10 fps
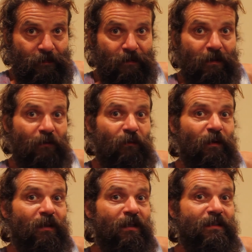The
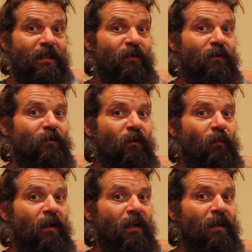government thinks that you can throw
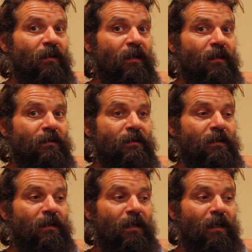money at things
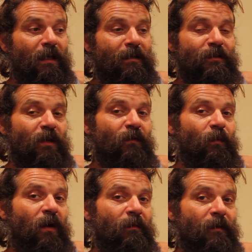and solve a
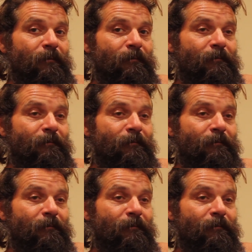problem.